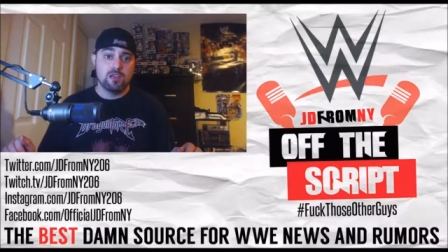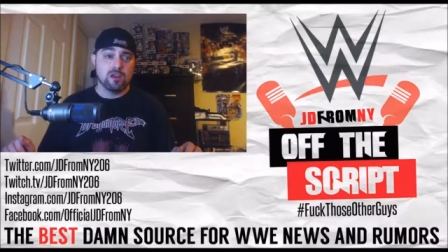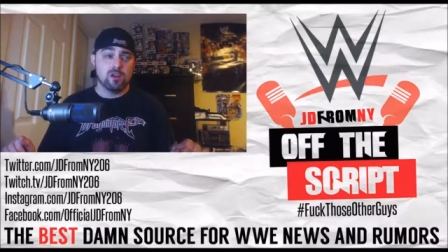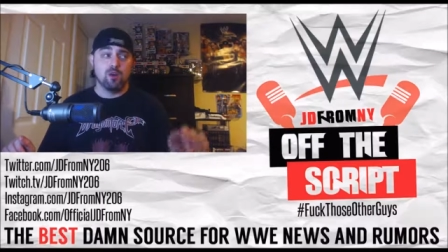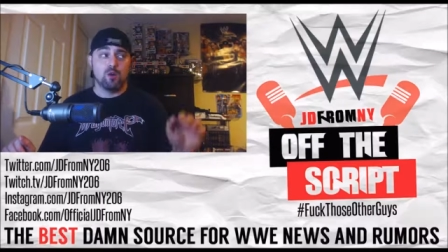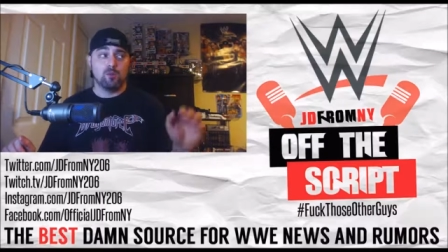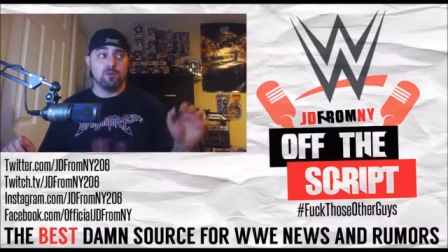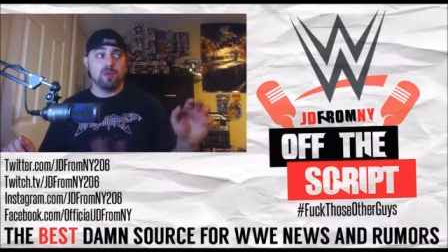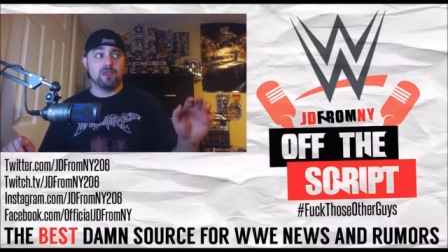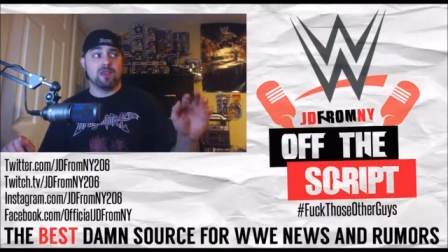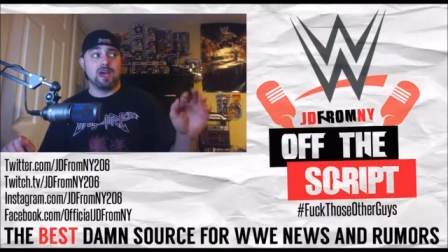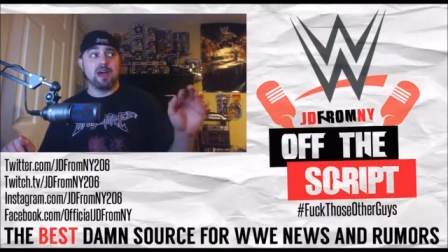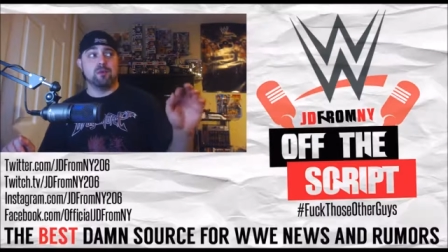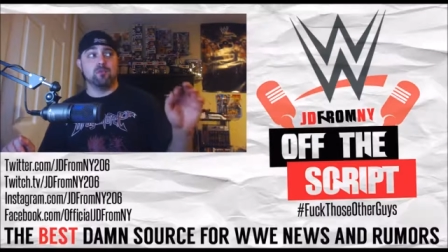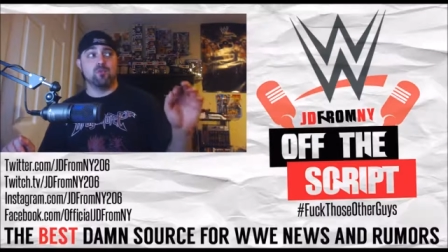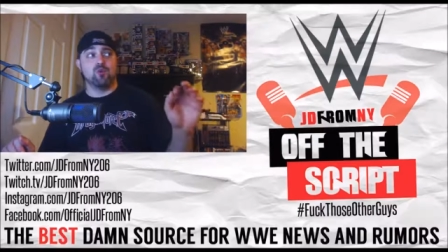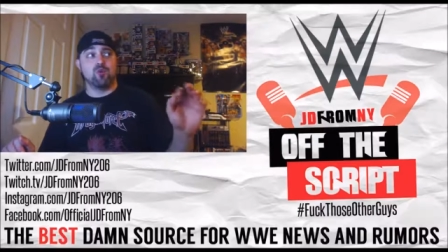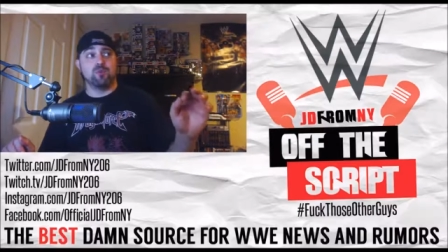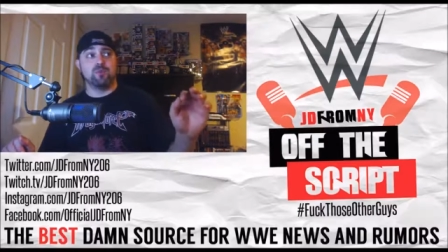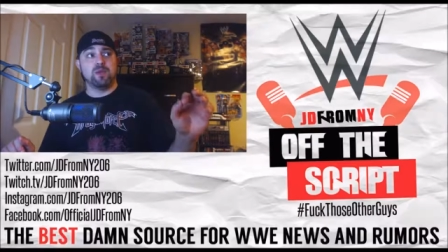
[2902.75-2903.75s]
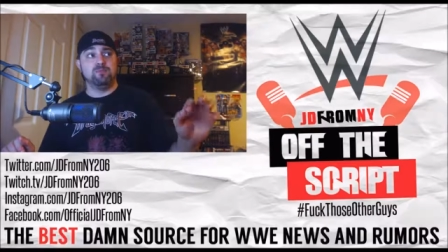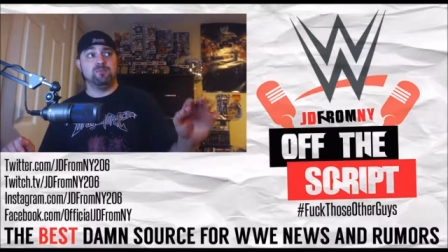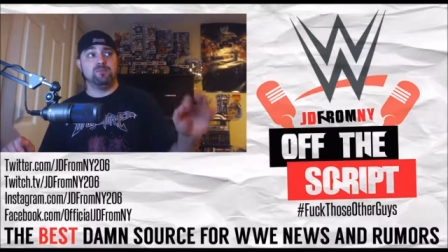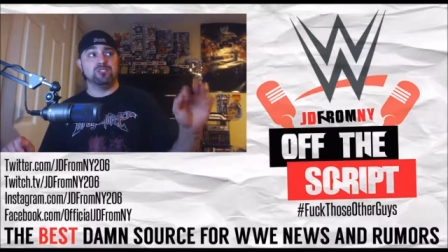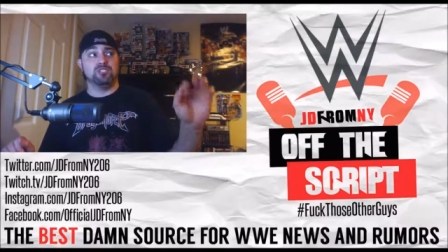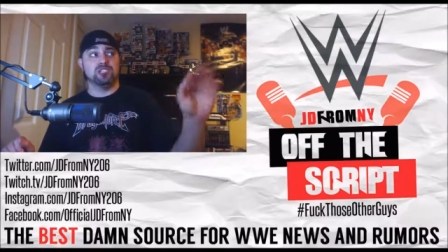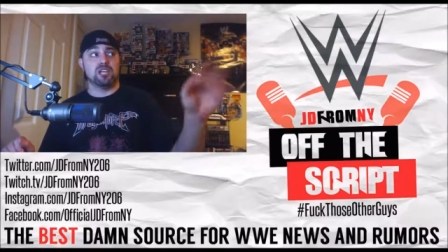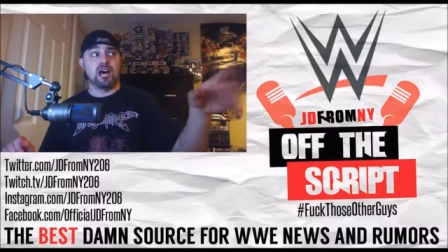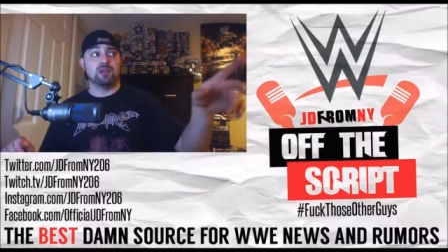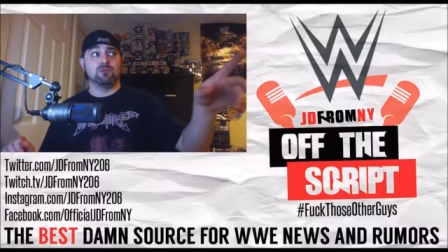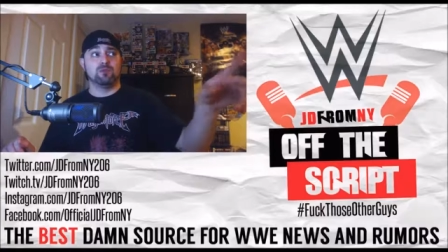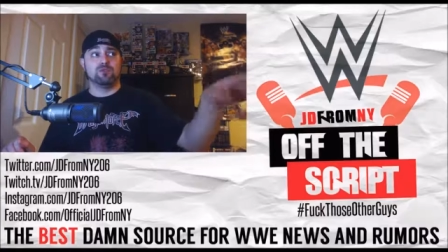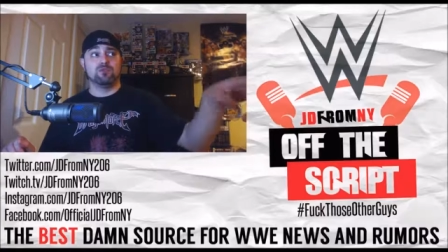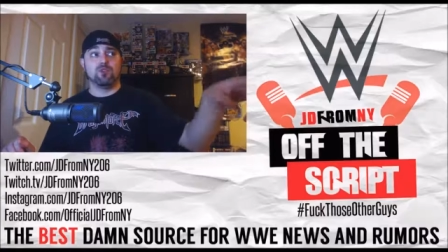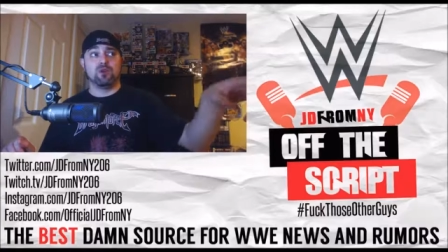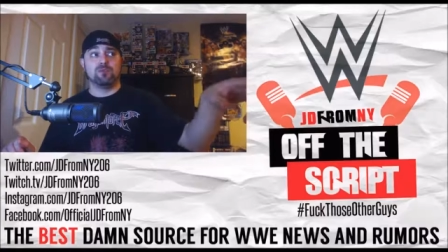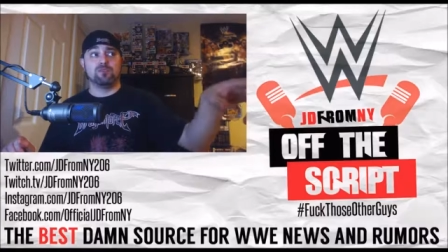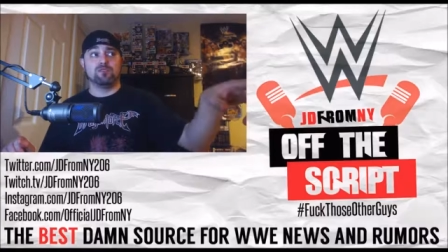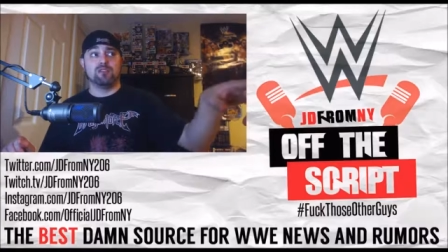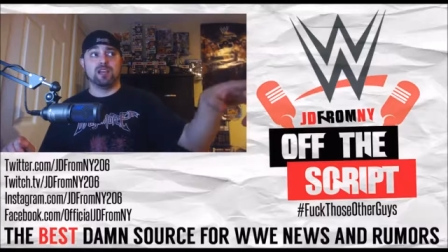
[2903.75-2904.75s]
They're hoping that more people side
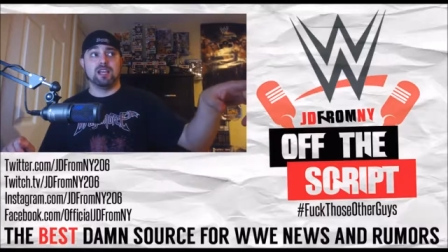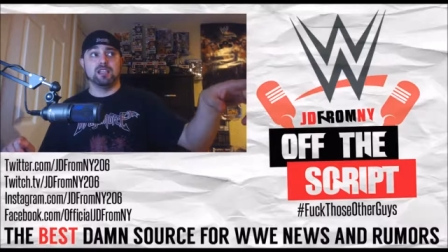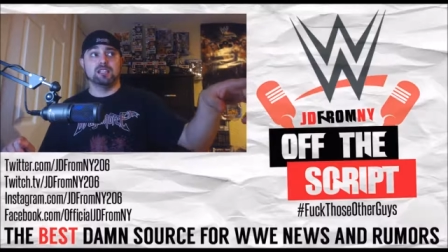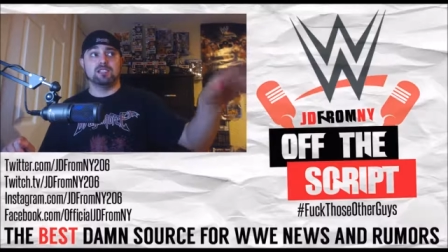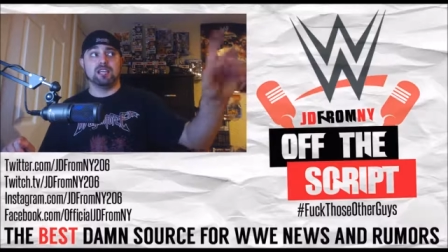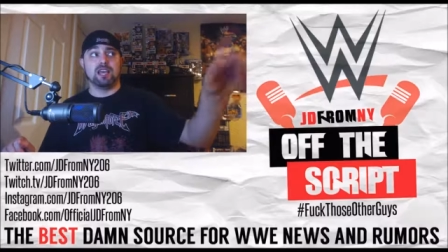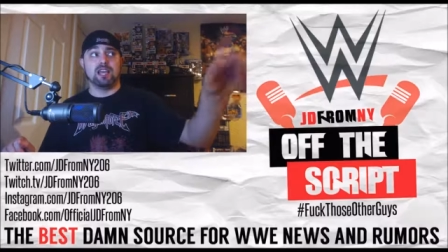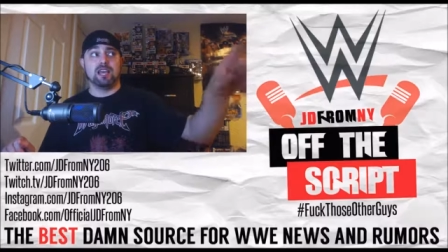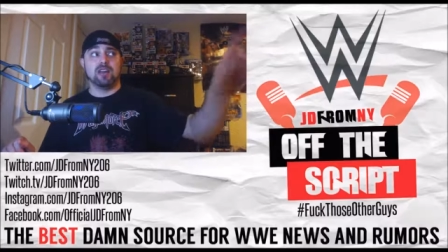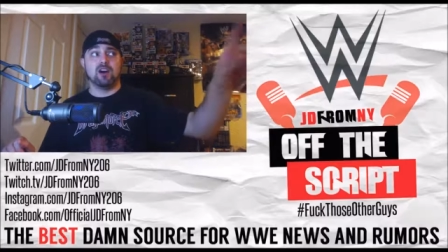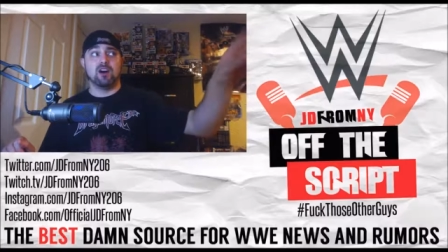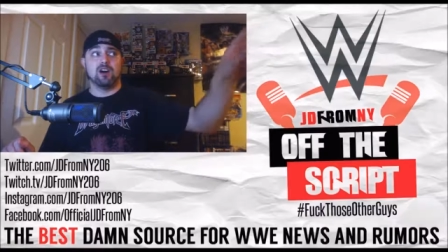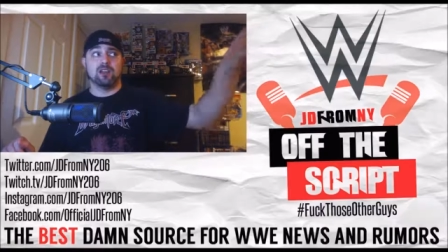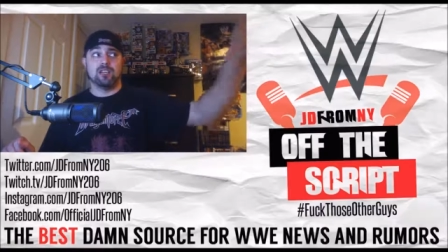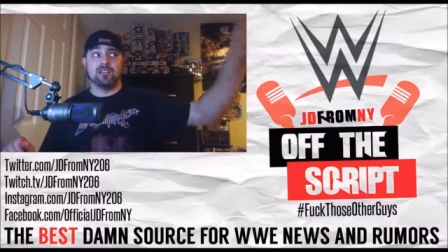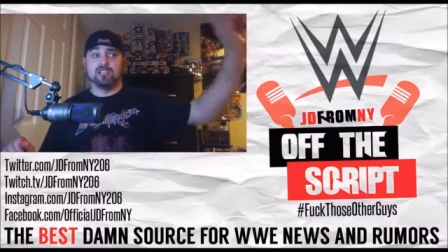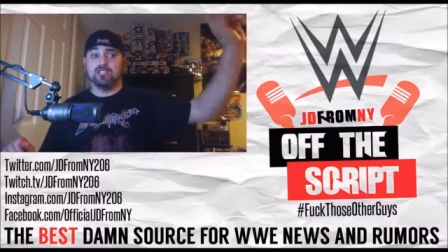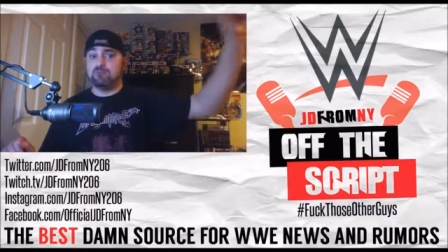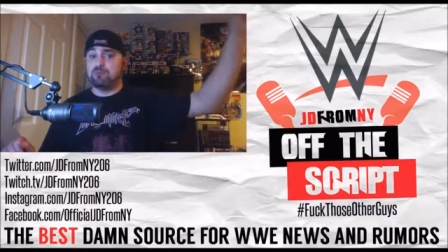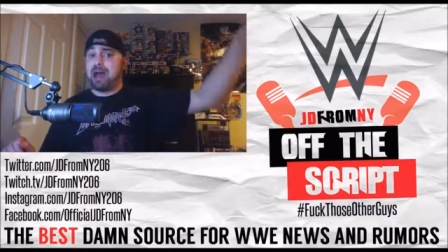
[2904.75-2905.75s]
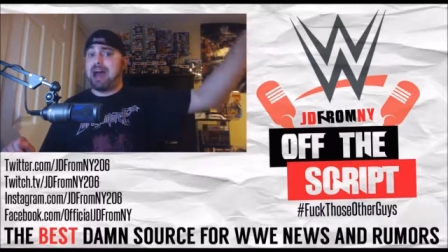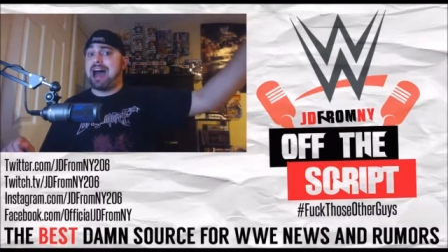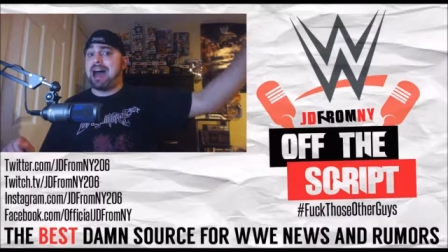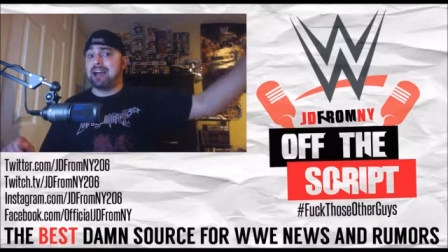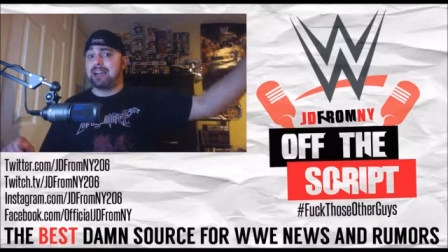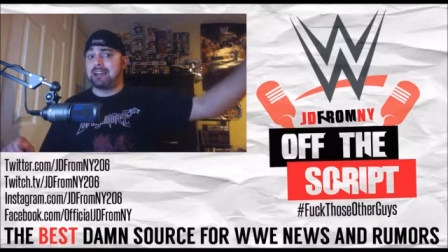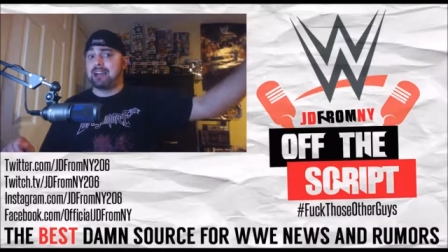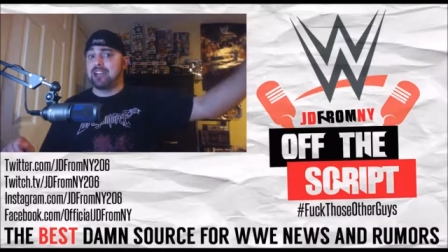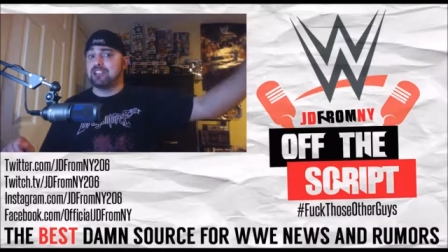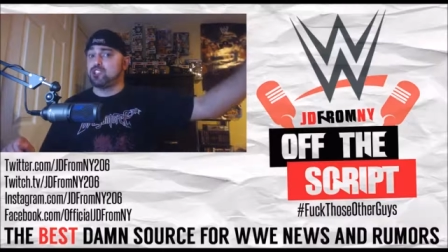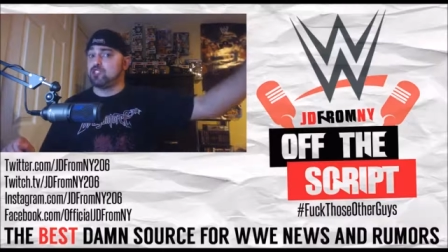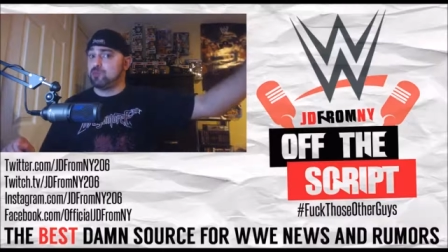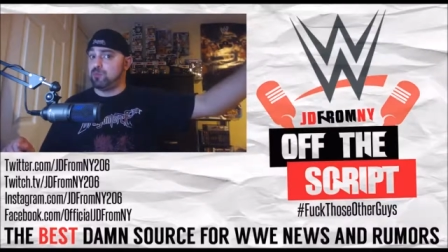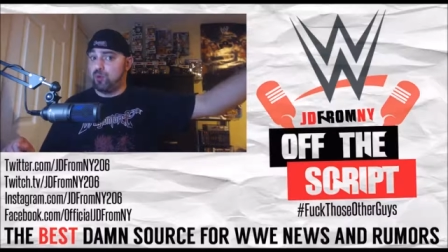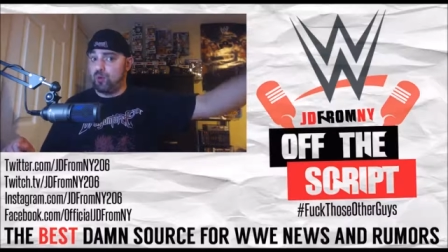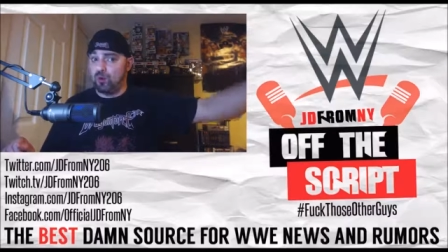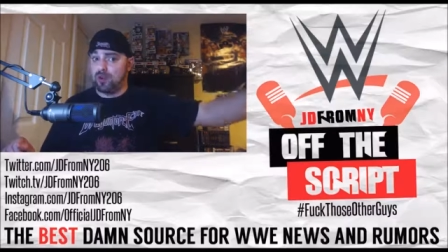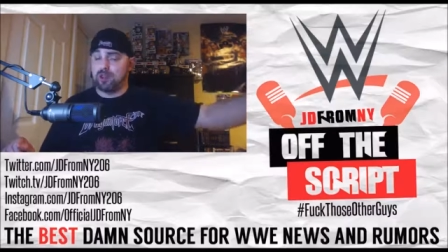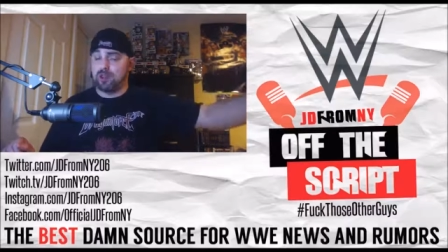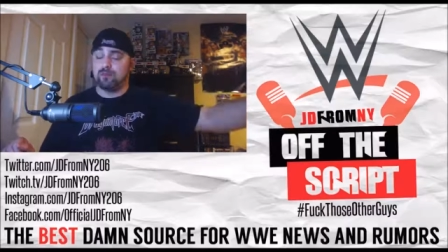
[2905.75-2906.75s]
with Roman Reigns and get on his back and
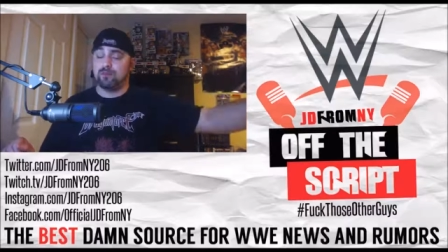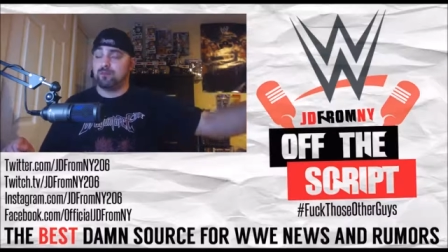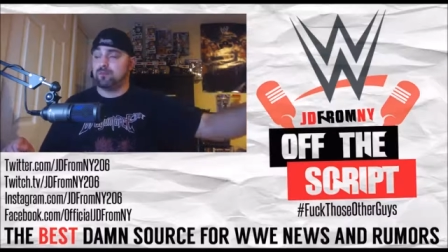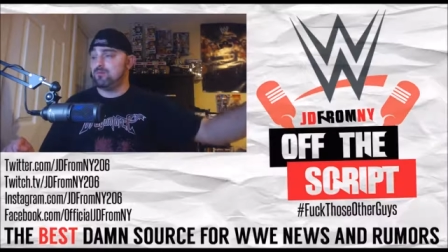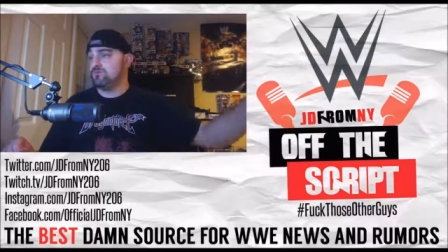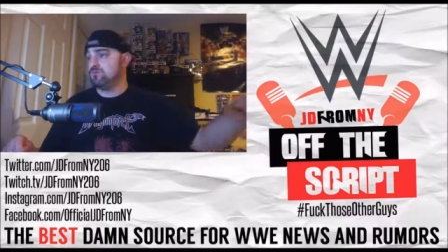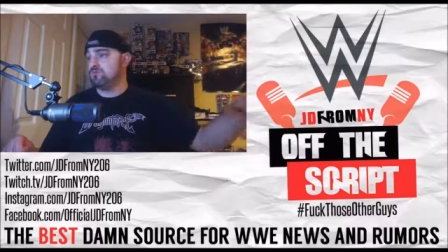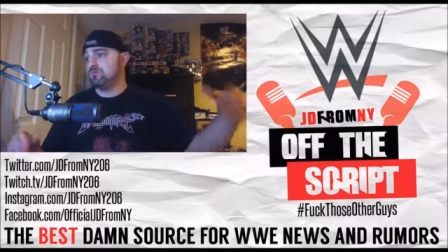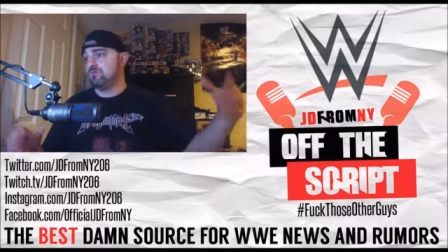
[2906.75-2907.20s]
support him.